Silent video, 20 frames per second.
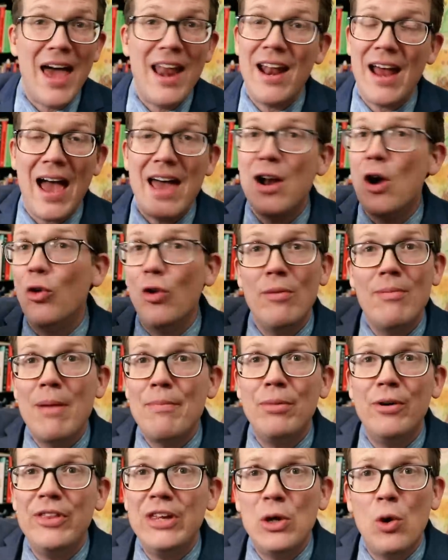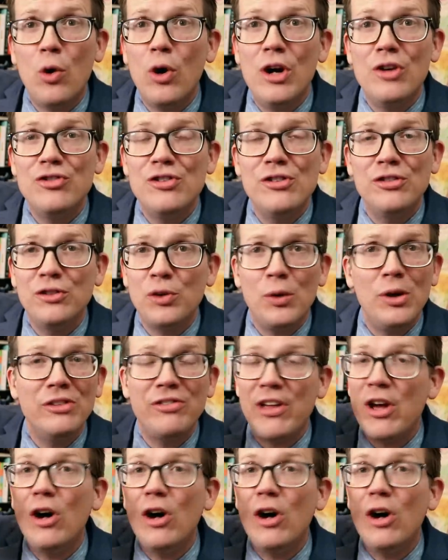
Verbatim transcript: And I don't remember the origin stories.